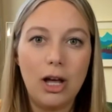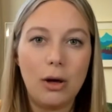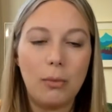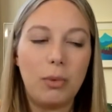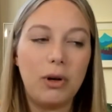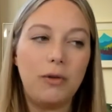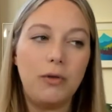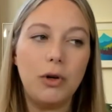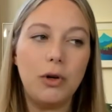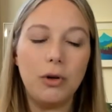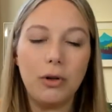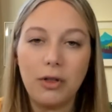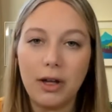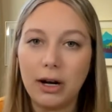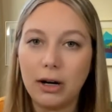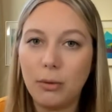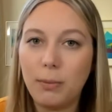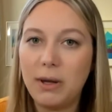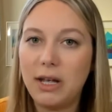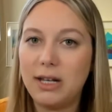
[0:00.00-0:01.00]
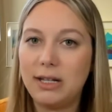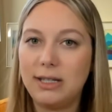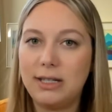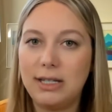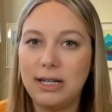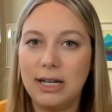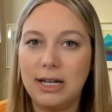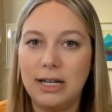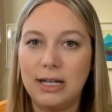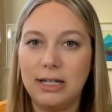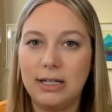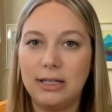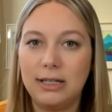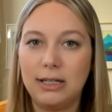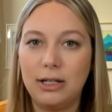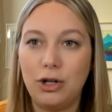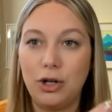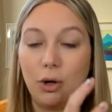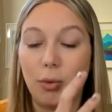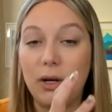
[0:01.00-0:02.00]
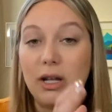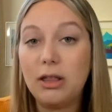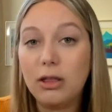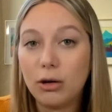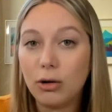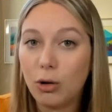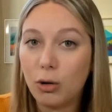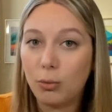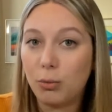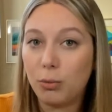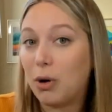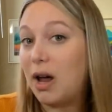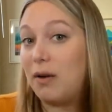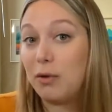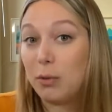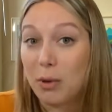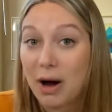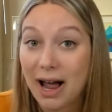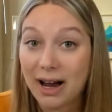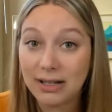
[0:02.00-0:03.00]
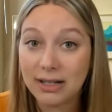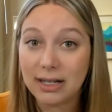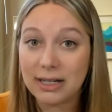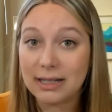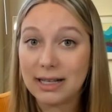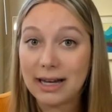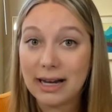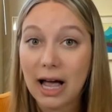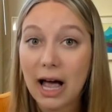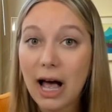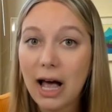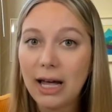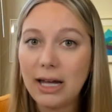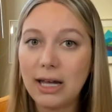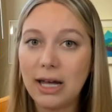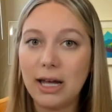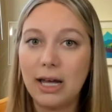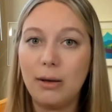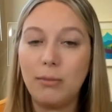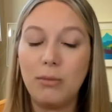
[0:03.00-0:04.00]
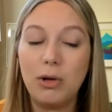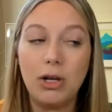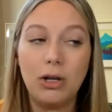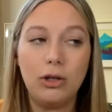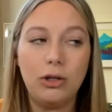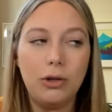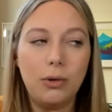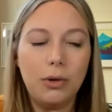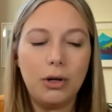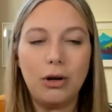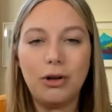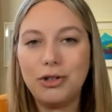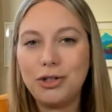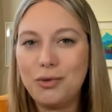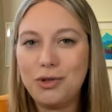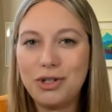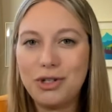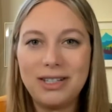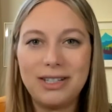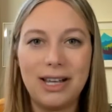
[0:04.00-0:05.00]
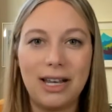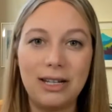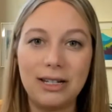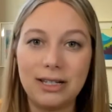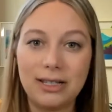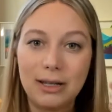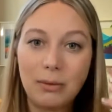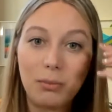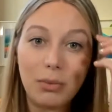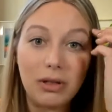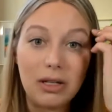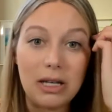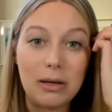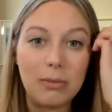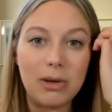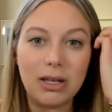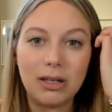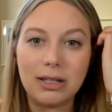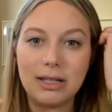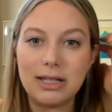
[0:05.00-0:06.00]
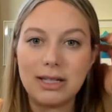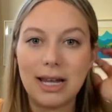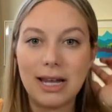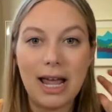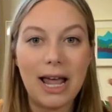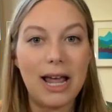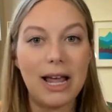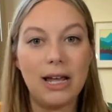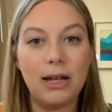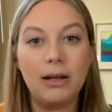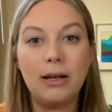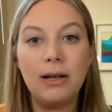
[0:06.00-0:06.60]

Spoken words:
But if your therapist is, in their own private practice like I am, you can also just send a simple email and say, hey,